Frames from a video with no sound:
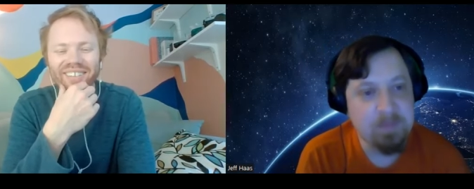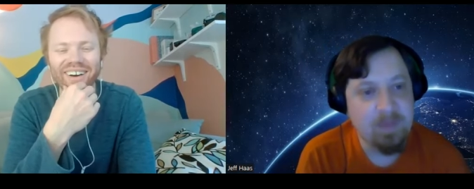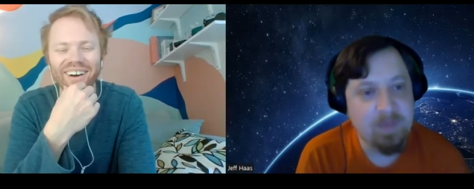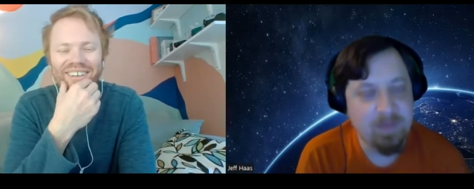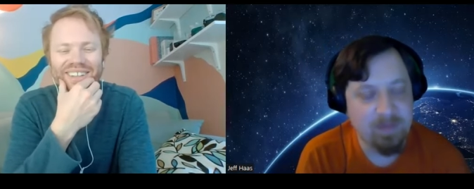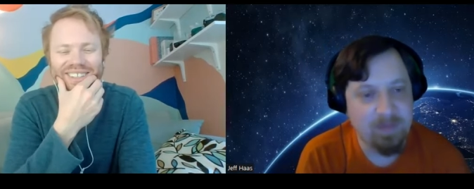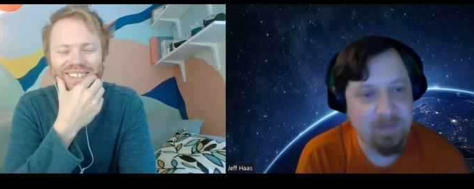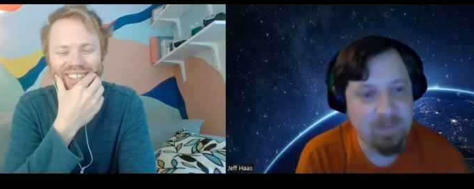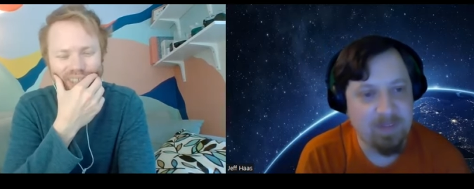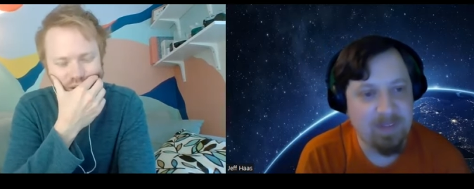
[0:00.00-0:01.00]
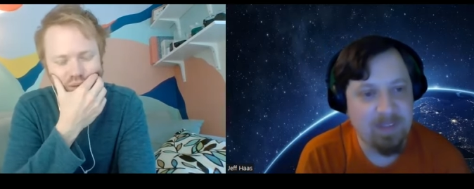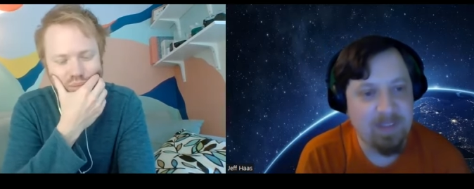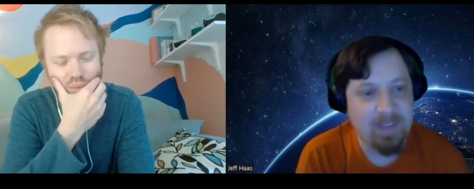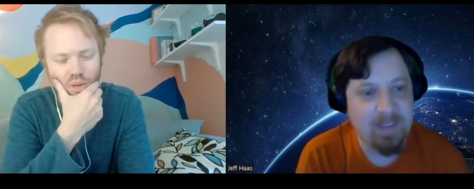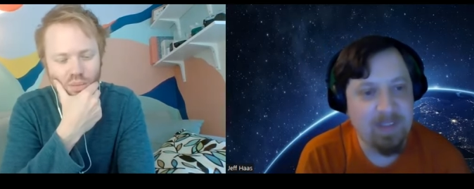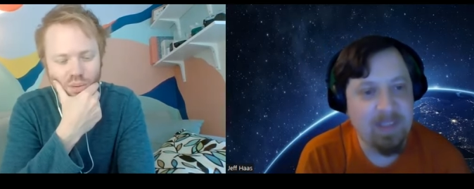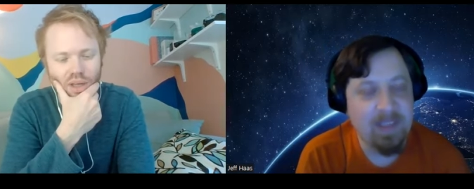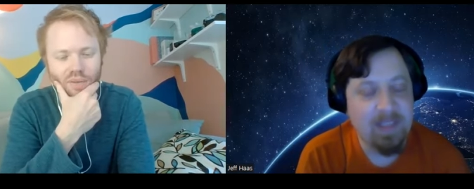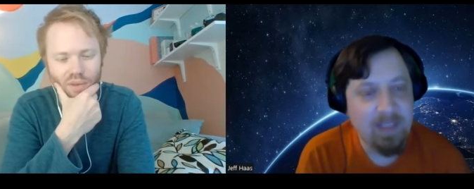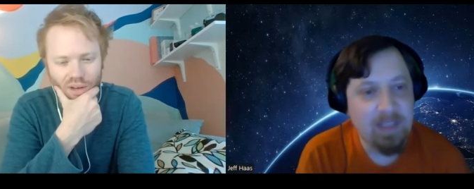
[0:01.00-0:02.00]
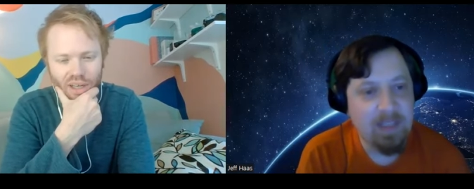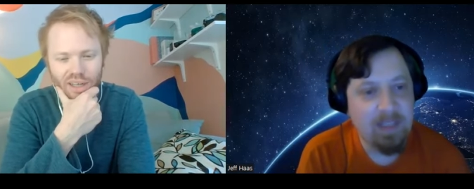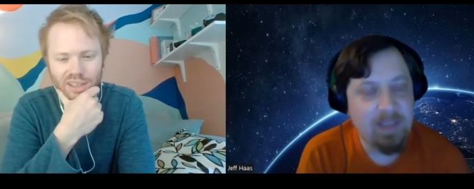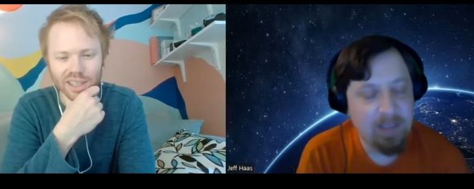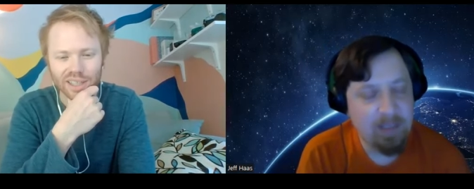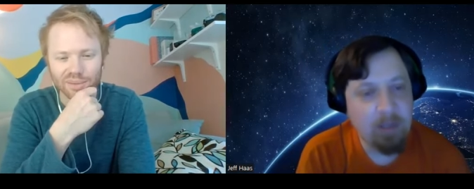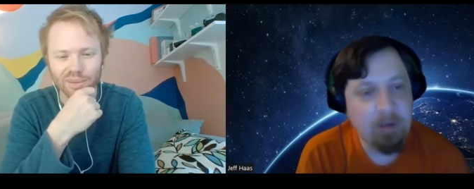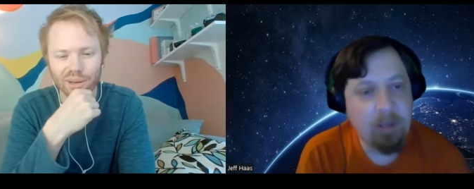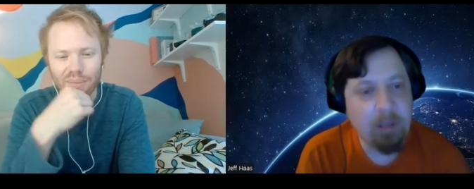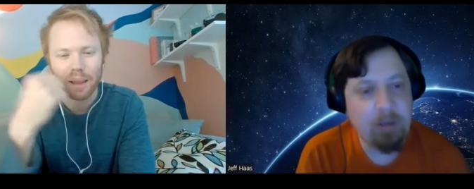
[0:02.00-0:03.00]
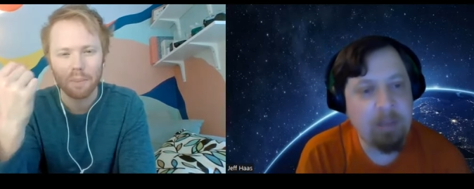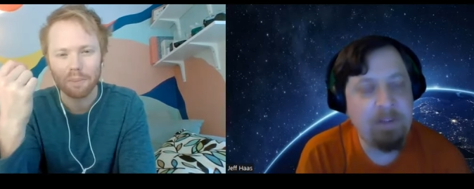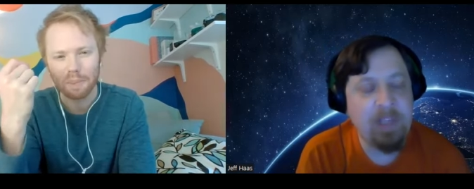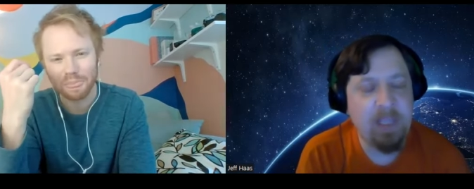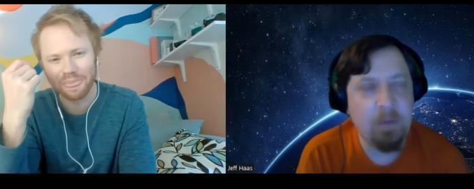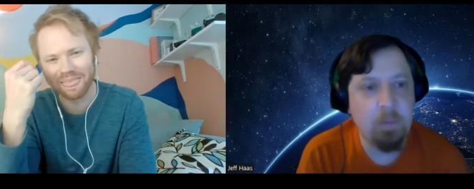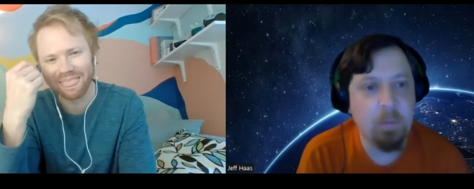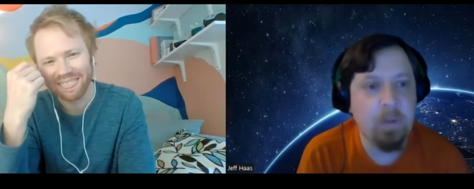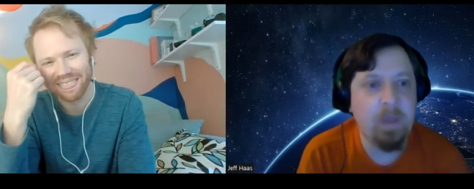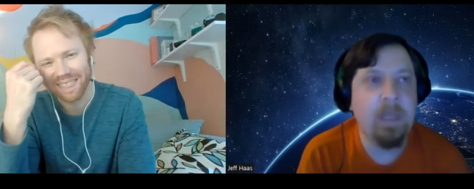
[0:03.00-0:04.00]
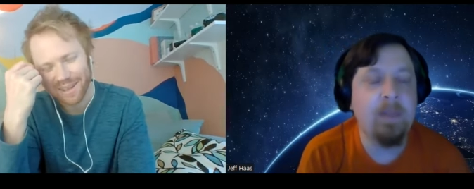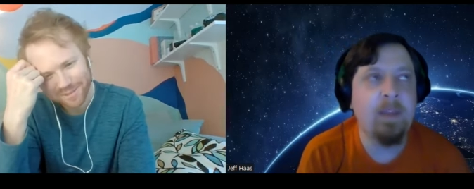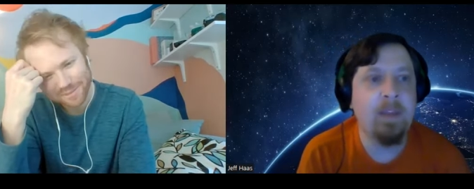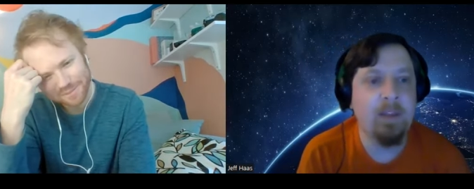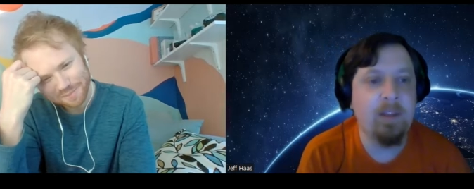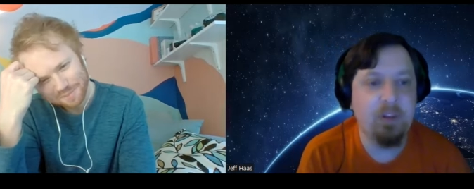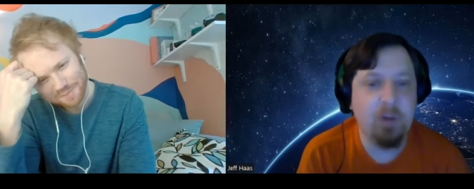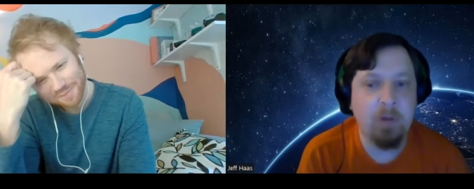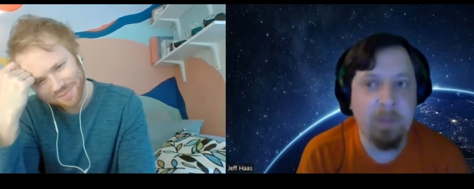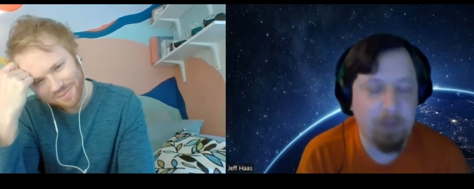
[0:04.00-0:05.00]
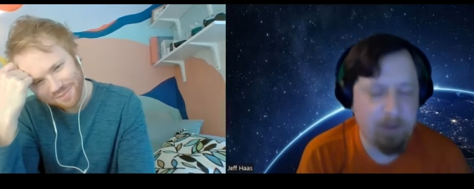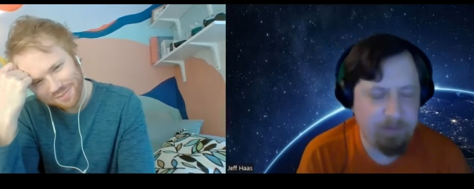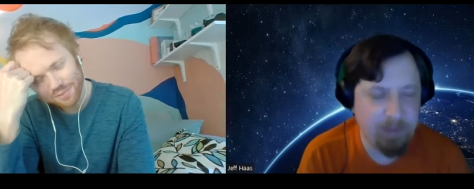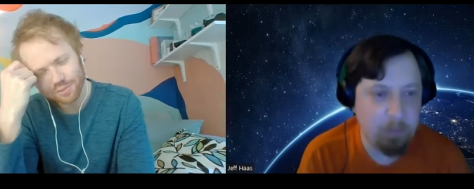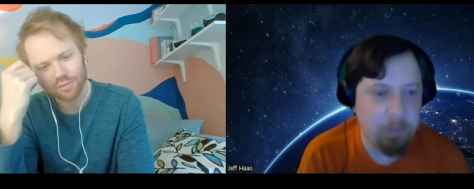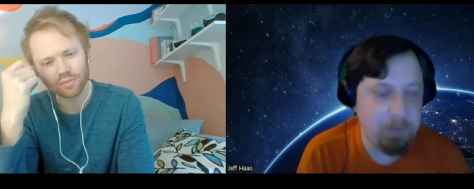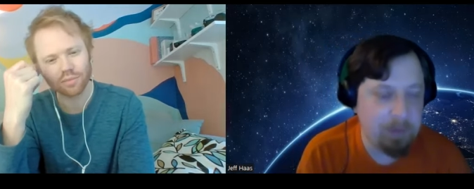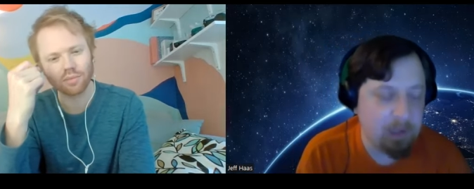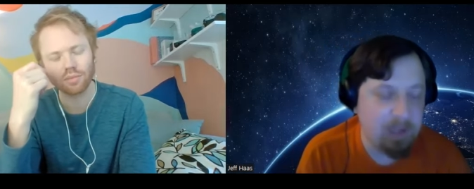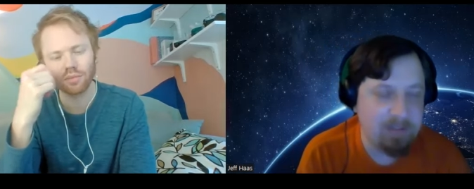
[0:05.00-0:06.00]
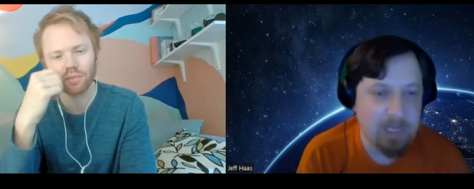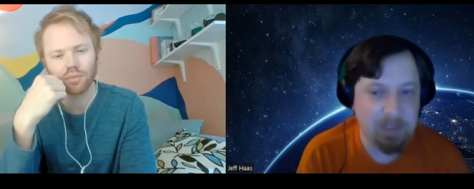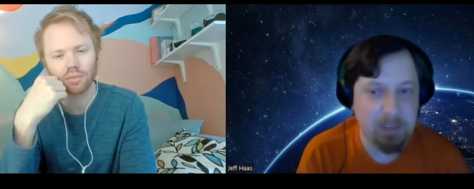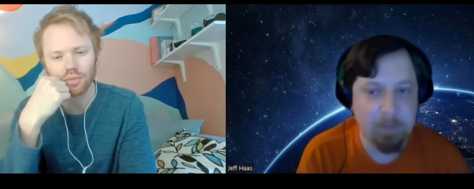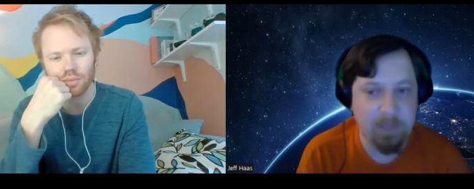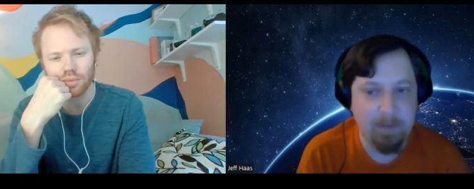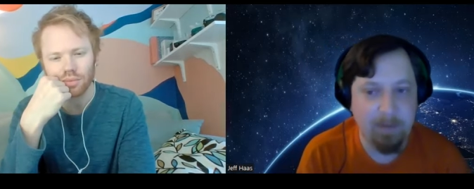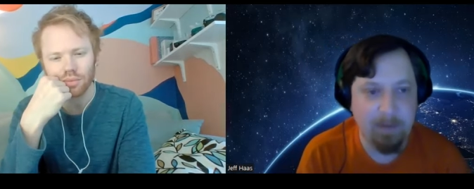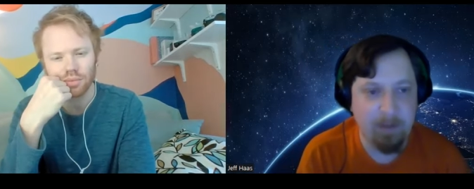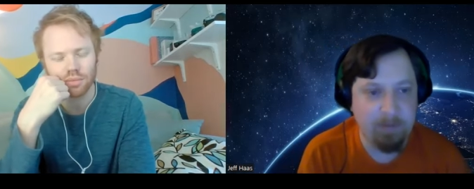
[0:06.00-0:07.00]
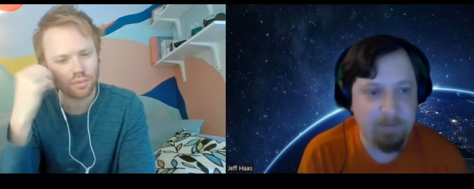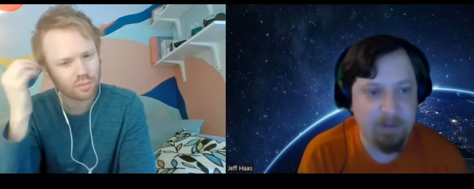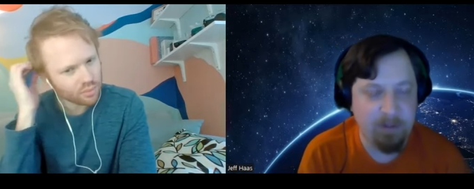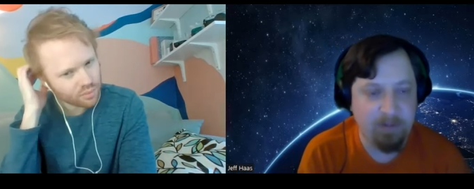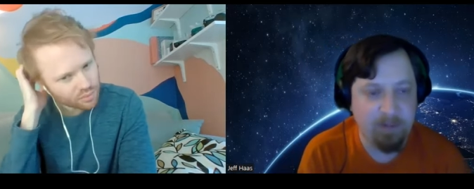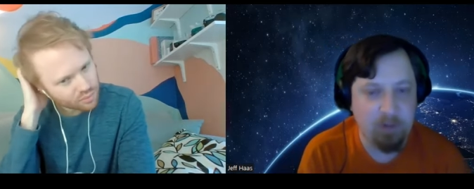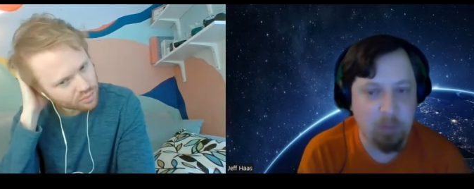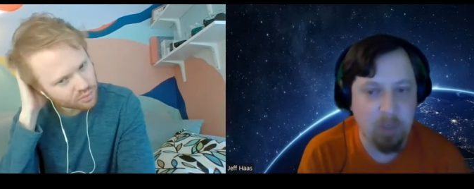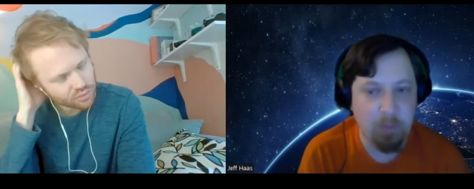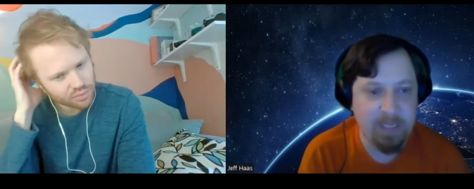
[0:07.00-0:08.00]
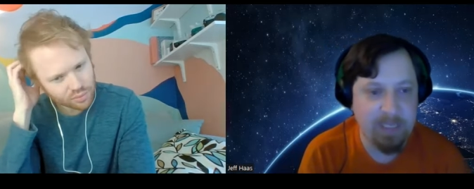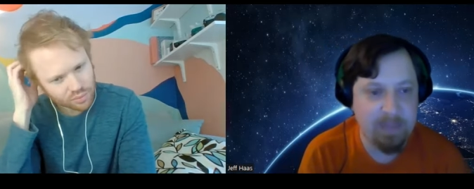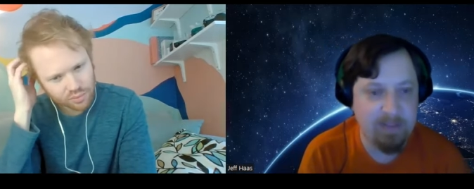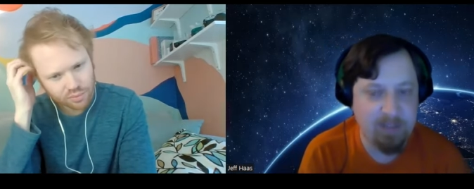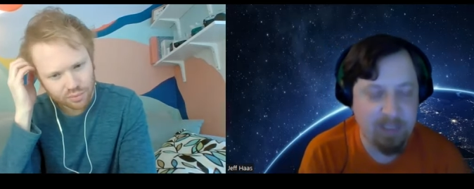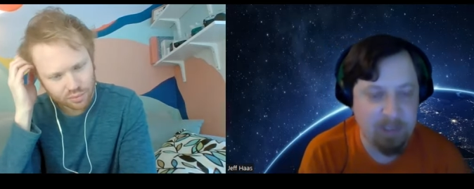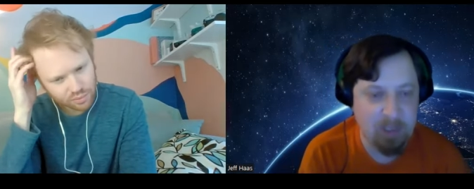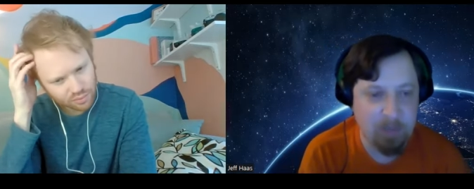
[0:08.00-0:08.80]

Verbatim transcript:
Speaker 1: owen, owen the singer would would be very entertaining
Speaker 2: i feel like like the, the the show the imperfects we, we lost out a little bit on, on the in season one we didn't get the singing